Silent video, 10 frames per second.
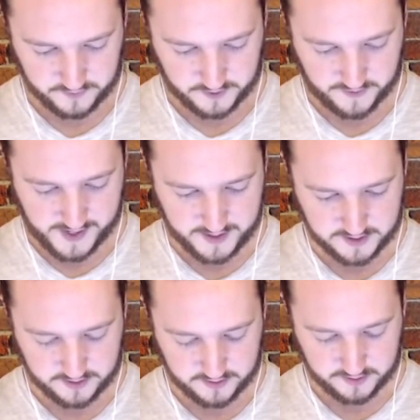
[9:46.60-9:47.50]
Kill
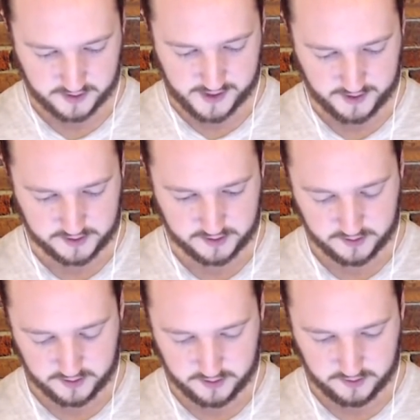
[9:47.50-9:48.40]
that. Nice.
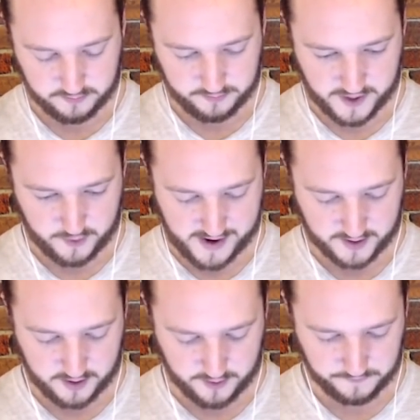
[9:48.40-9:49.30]
Miner
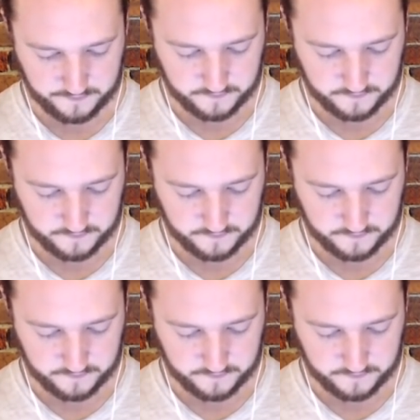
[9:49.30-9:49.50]
back here.